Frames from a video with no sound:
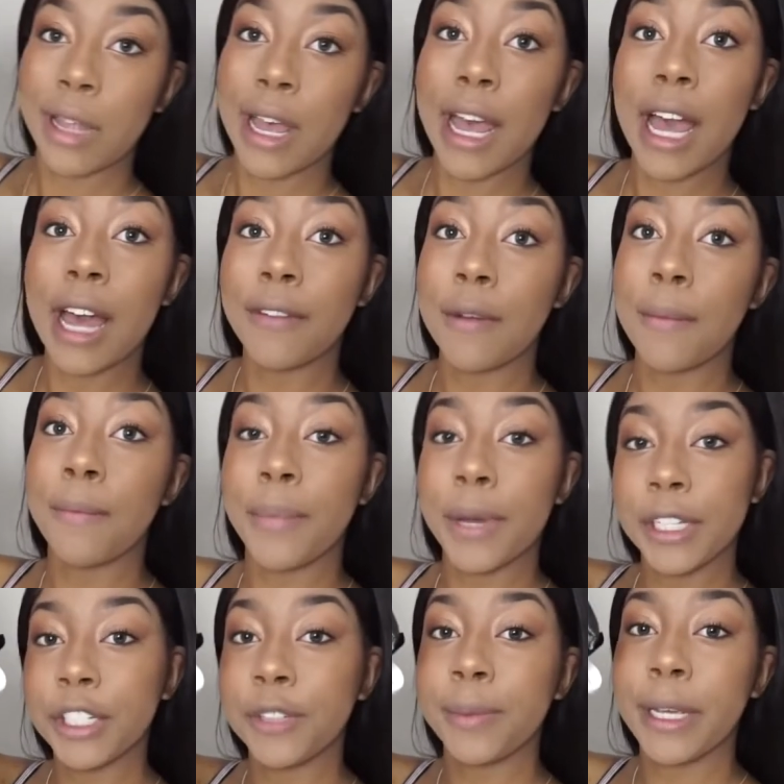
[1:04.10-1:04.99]
I have a
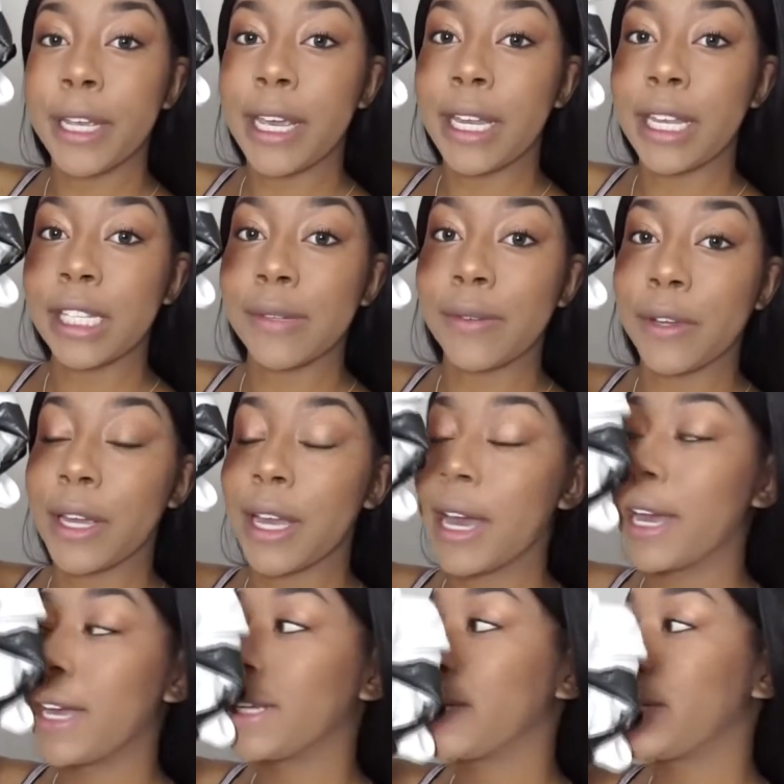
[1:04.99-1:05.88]
bunch of bikinis for you
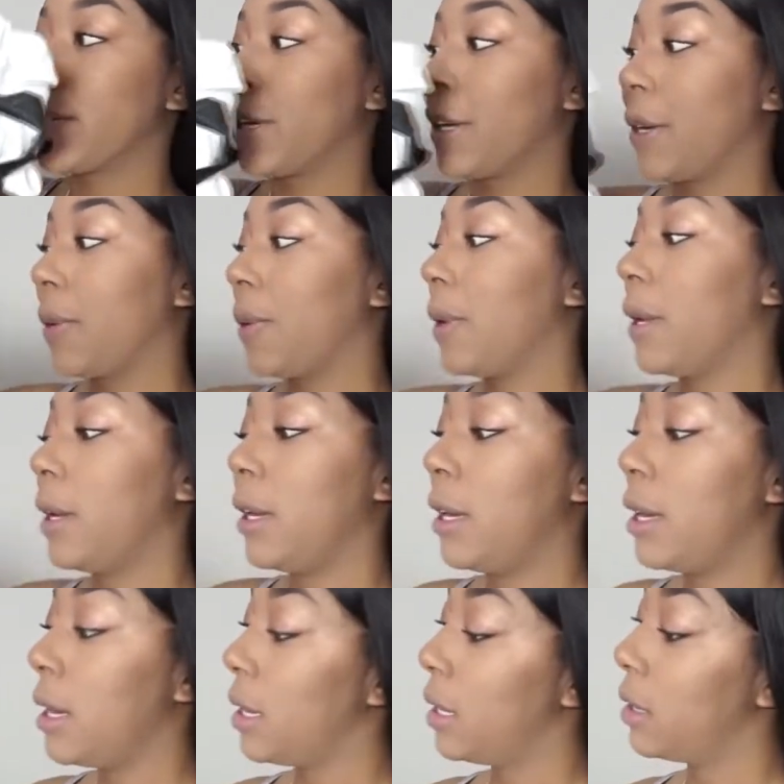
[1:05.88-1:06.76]
guys, so
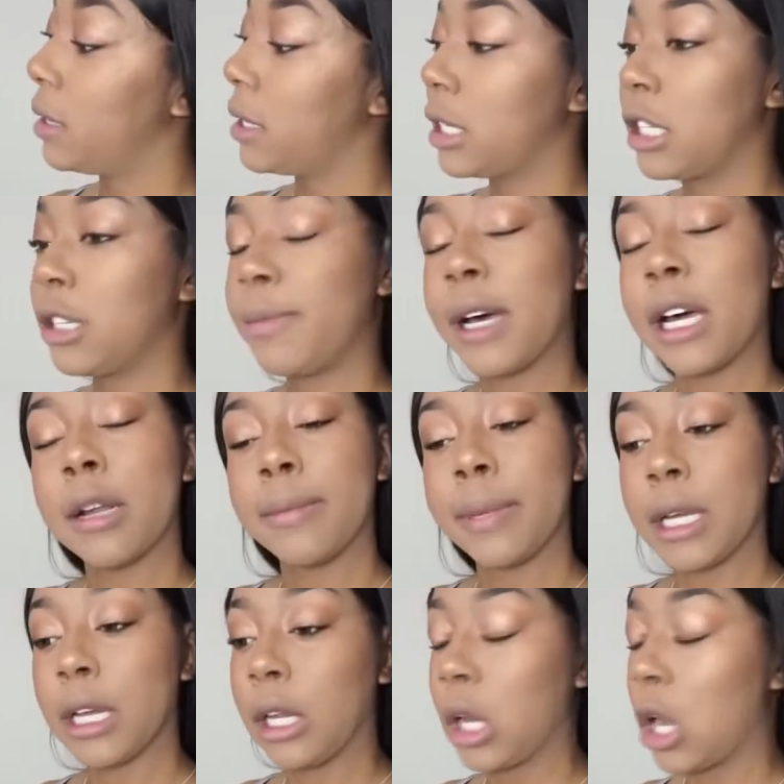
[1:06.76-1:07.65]
this is about
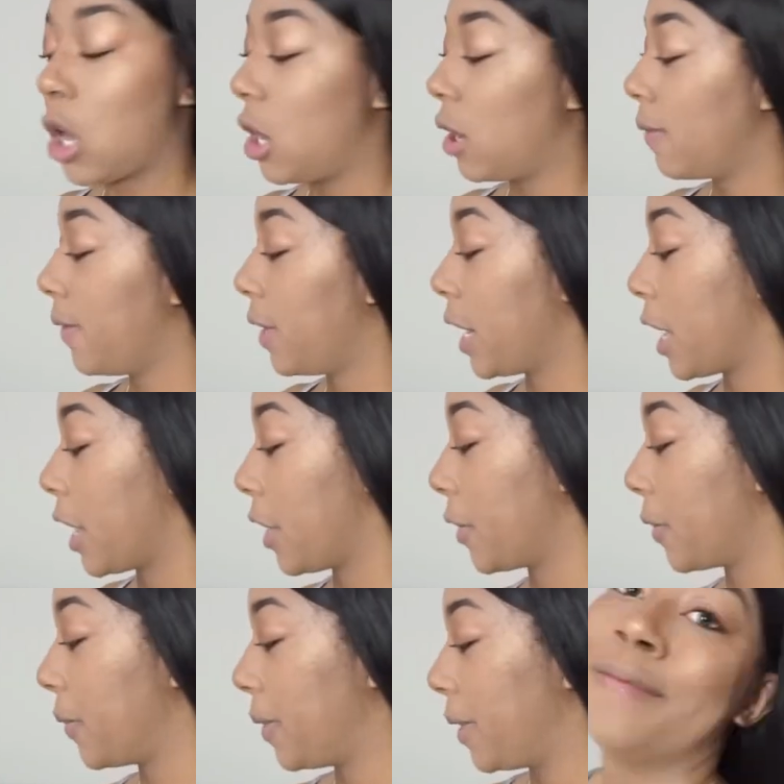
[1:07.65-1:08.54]
to be a long
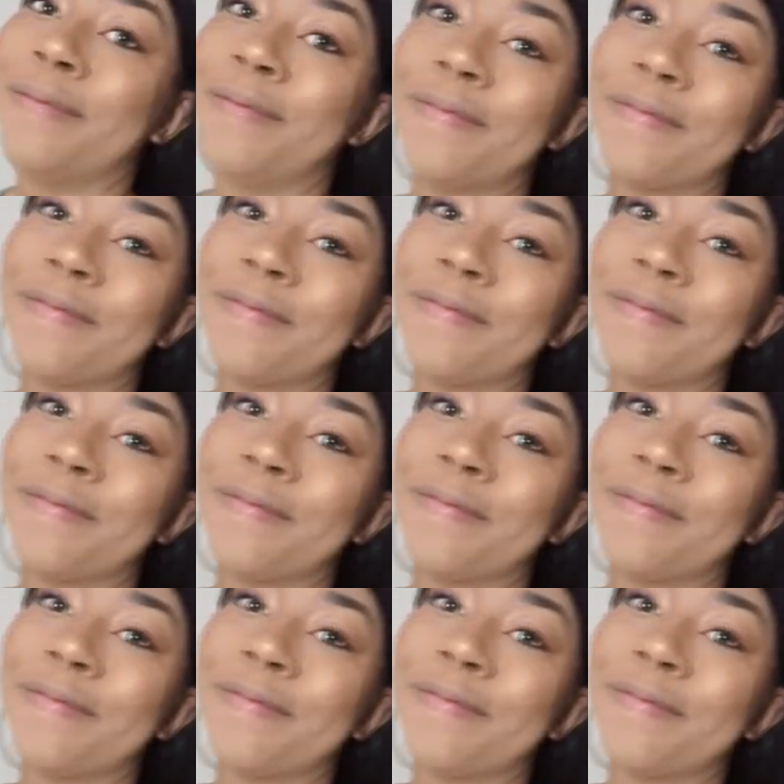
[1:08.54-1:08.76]
video.